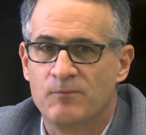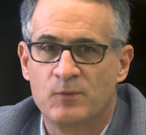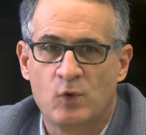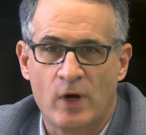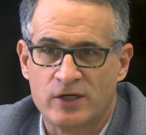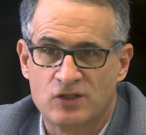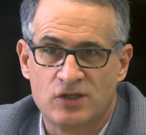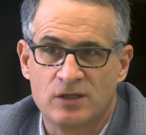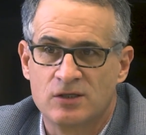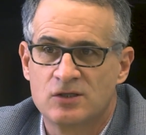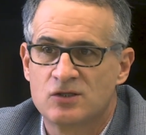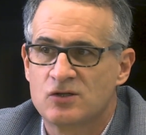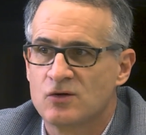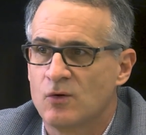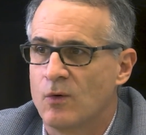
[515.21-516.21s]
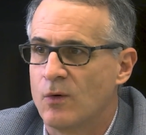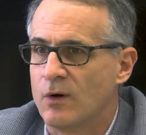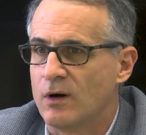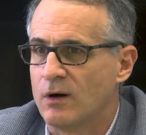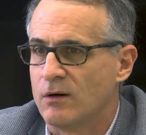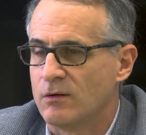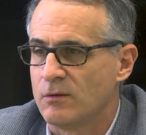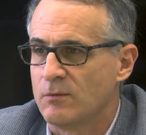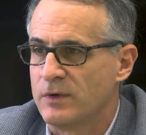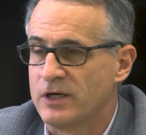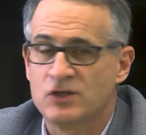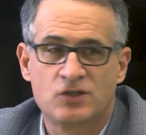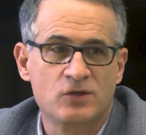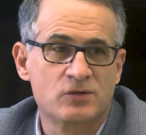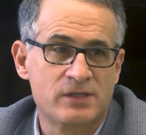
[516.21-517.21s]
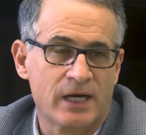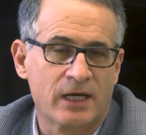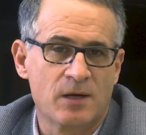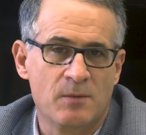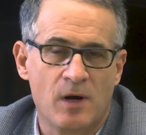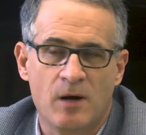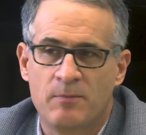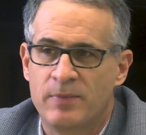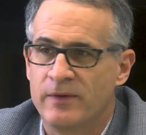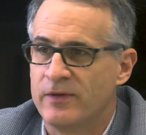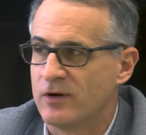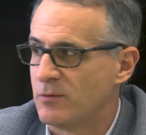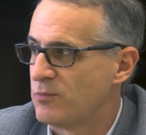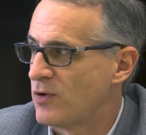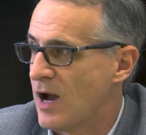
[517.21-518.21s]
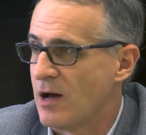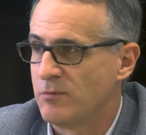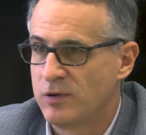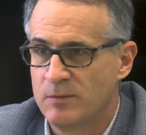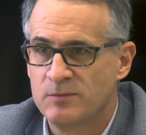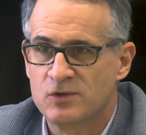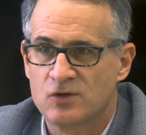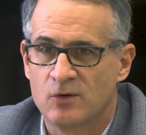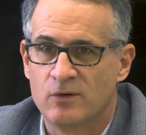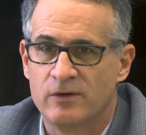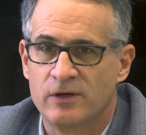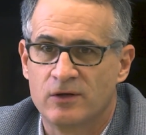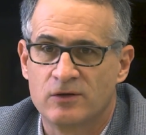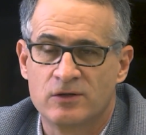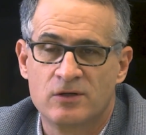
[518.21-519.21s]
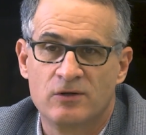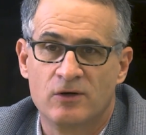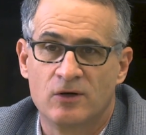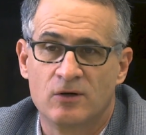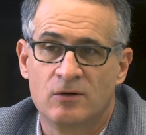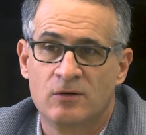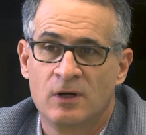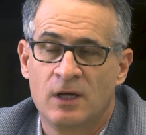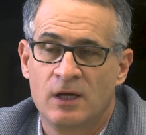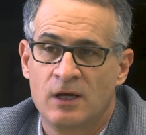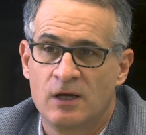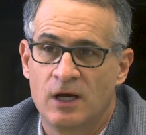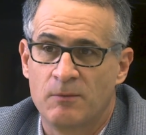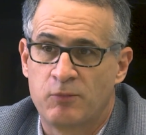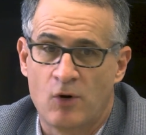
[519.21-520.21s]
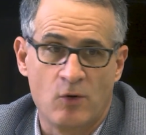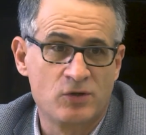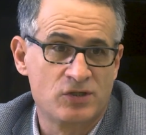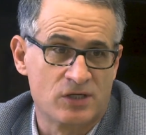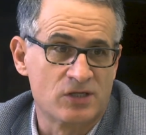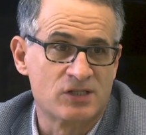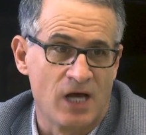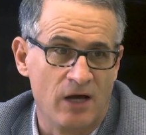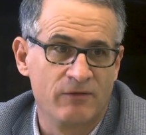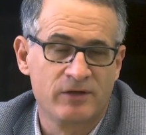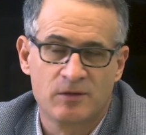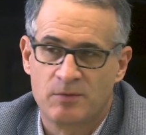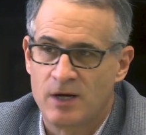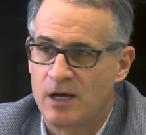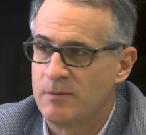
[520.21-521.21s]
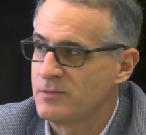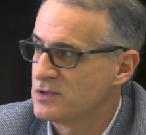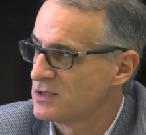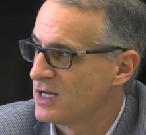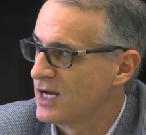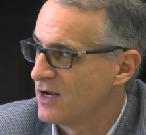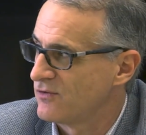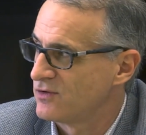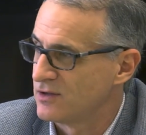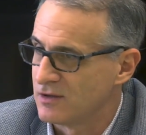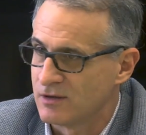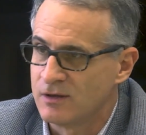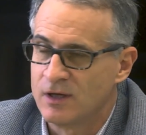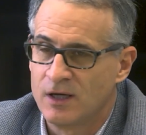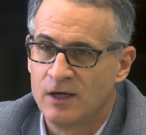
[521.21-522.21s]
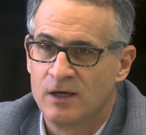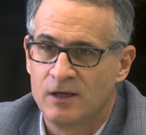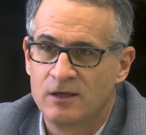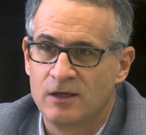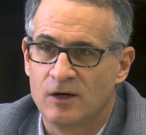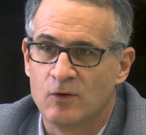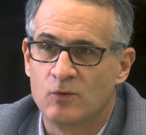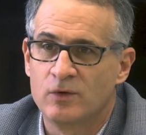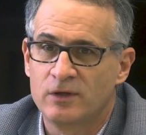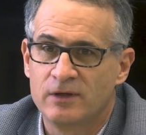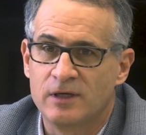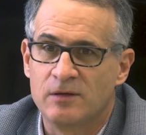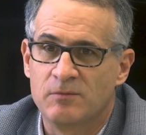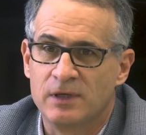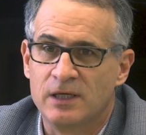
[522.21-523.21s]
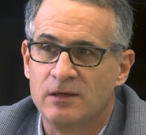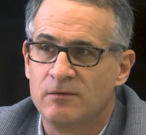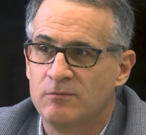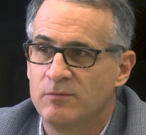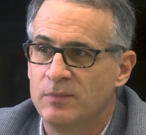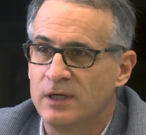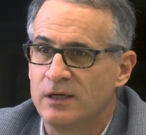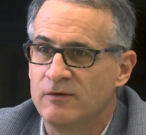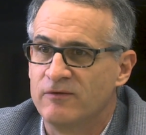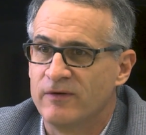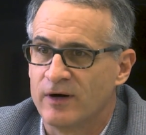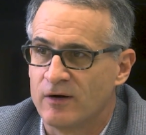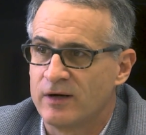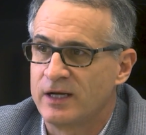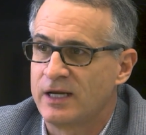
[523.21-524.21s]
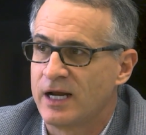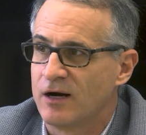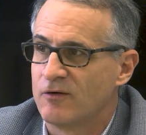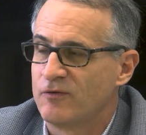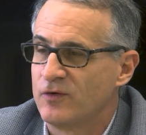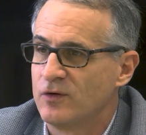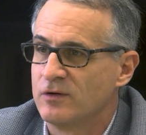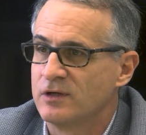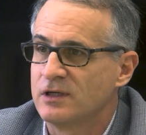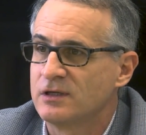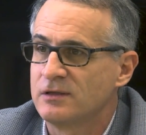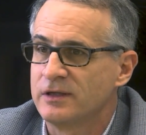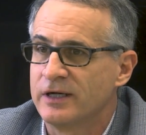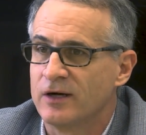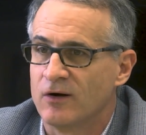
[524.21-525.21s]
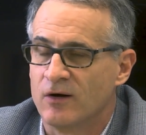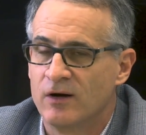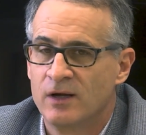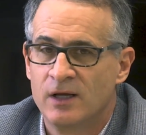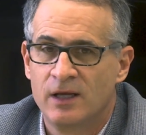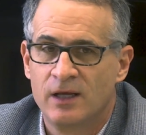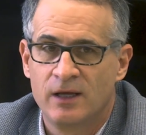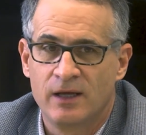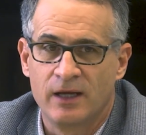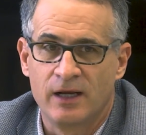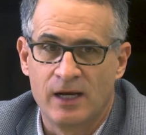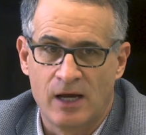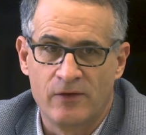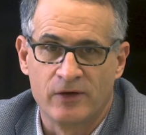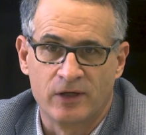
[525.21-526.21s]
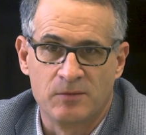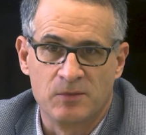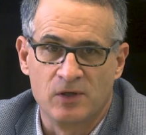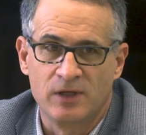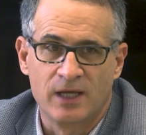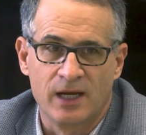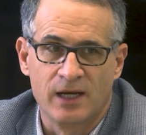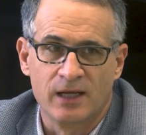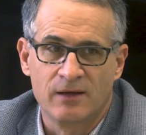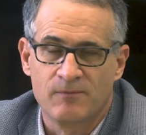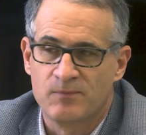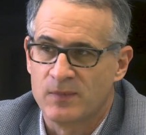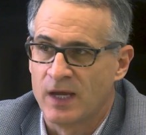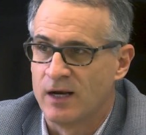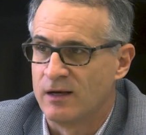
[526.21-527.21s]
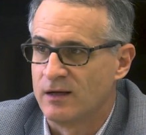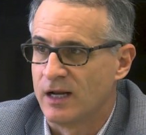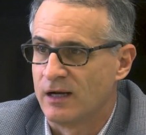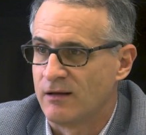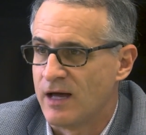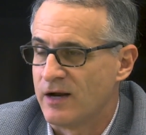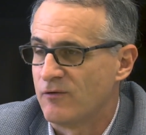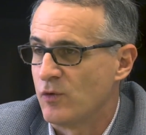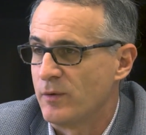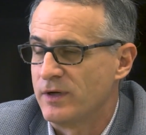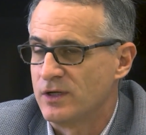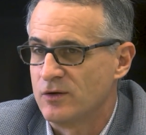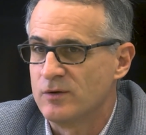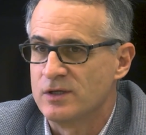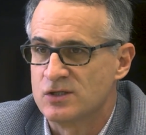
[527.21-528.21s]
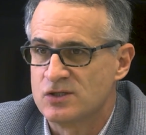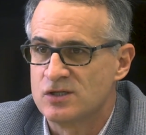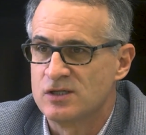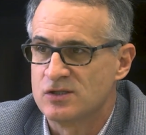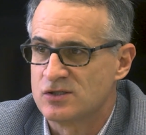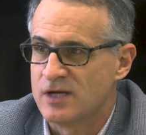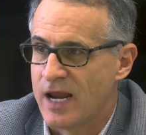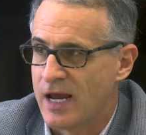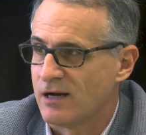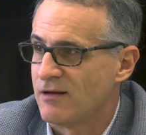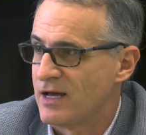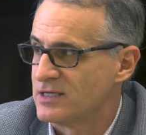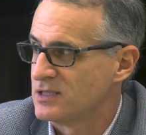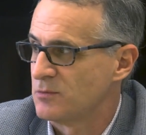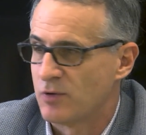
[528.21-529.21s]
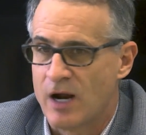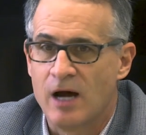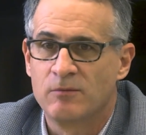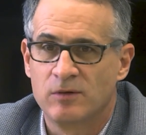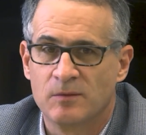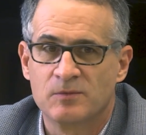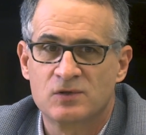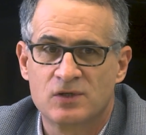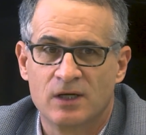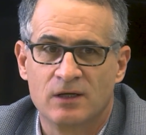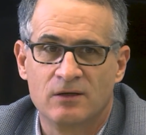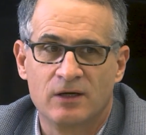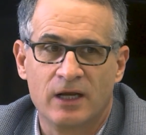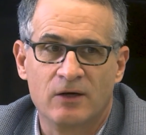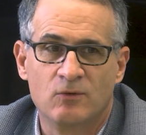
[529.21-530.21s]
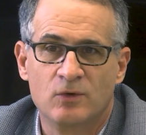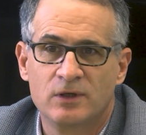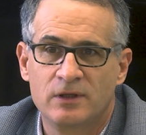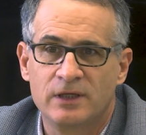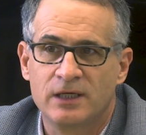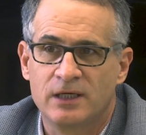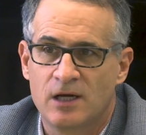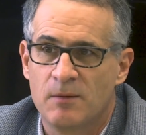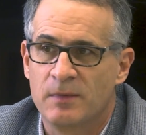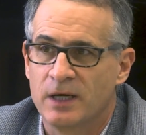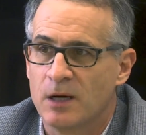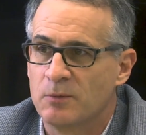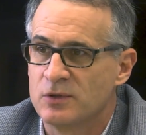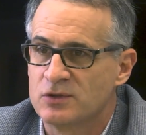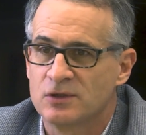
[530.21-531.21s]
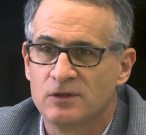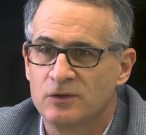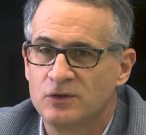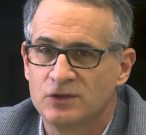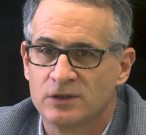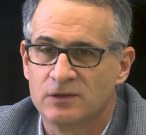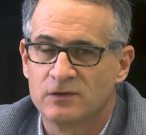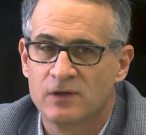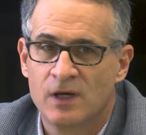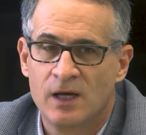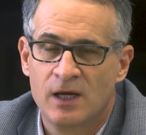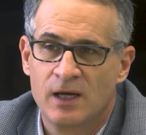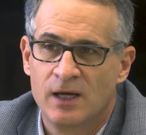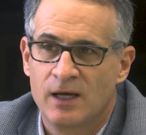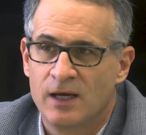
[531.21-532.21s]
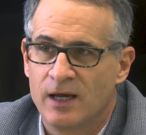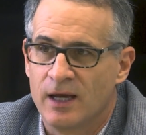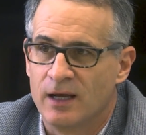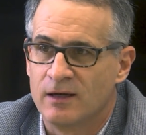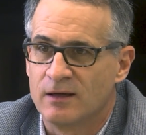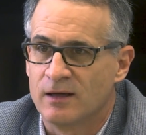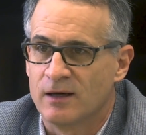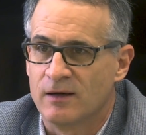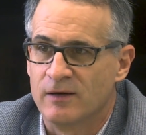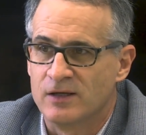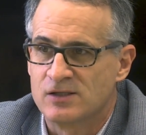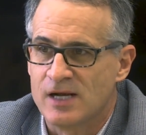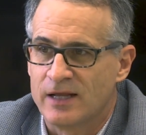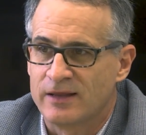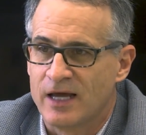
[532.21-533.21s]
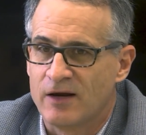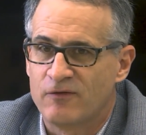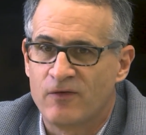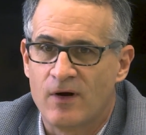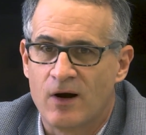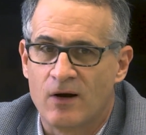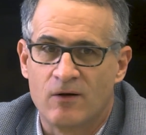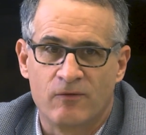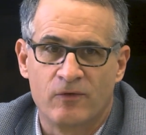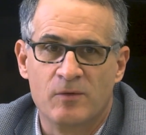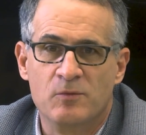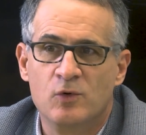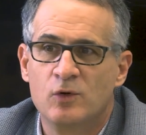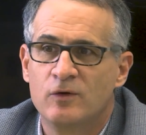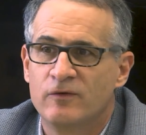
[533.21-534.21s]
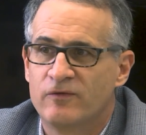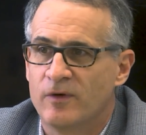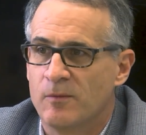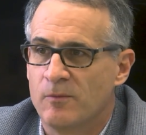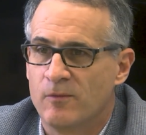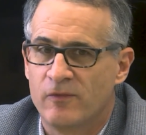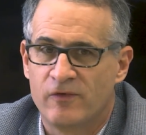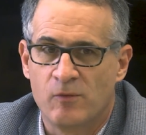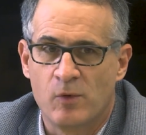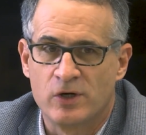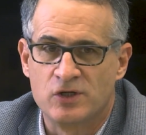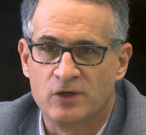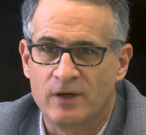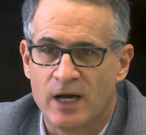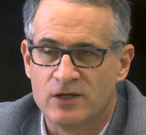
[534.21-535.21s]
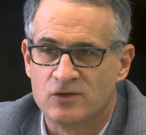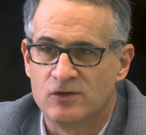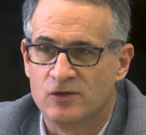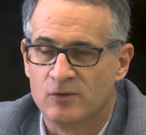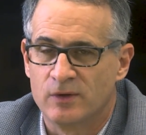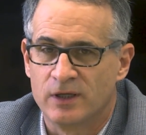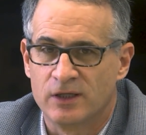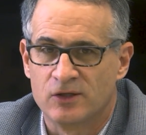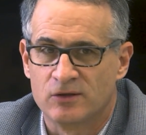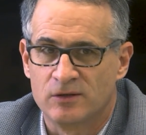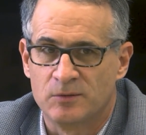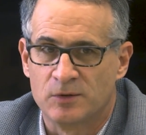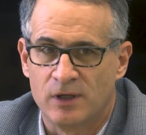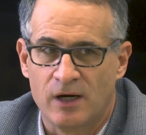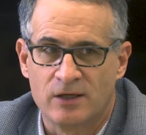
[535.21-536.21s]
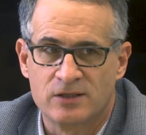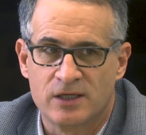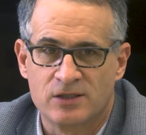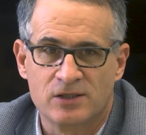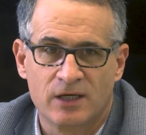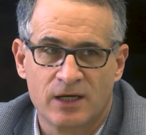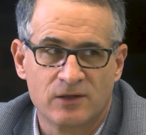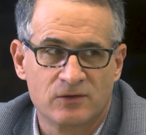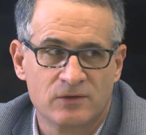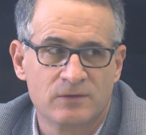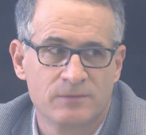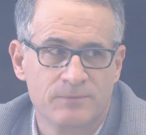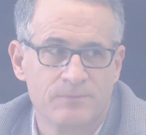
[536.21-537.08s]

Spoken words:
questions or issues that come up and their problems or their approach to solving the problems, they have to really be very careful and clear in how they're communicating. And a lot of what we do is analyzing problems and really coming up with solutions. And it's not that far removed from what you guys are doing in your liberal arts education.